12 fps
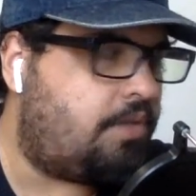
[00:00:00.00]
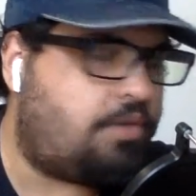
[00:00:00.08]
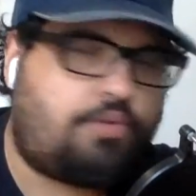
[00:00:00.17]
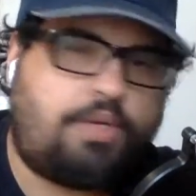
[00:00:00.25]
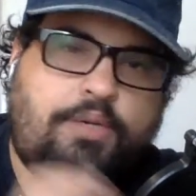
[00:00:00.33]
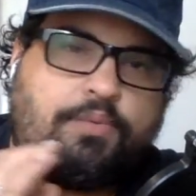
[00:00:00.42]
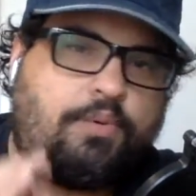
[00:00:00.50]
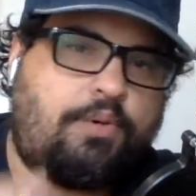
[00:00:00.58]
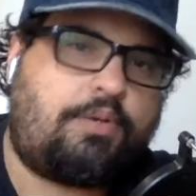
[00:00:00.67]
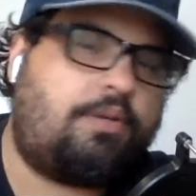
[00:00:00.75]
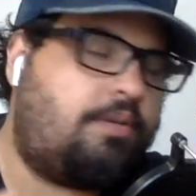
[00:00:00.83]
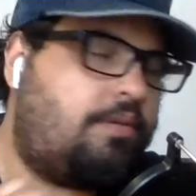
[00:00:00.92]
great
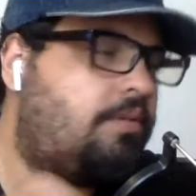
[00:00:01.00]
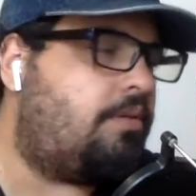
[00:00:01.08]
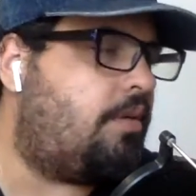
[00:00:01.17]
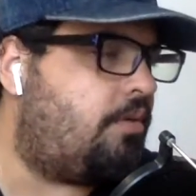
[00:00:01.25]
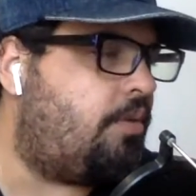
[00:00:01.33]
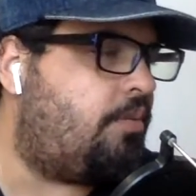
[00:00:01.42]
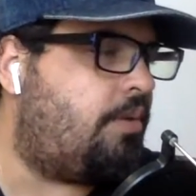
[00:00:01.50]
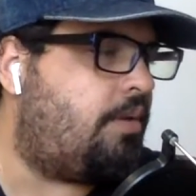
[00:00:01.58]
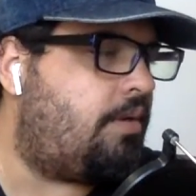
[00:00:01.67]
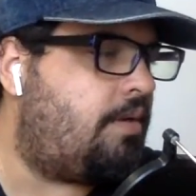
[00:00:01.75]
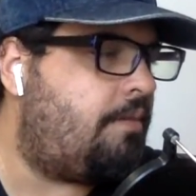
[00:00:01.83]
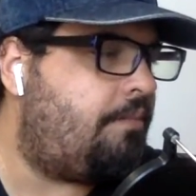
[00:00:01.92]
work, a great
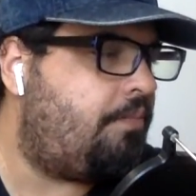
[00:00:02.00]
work.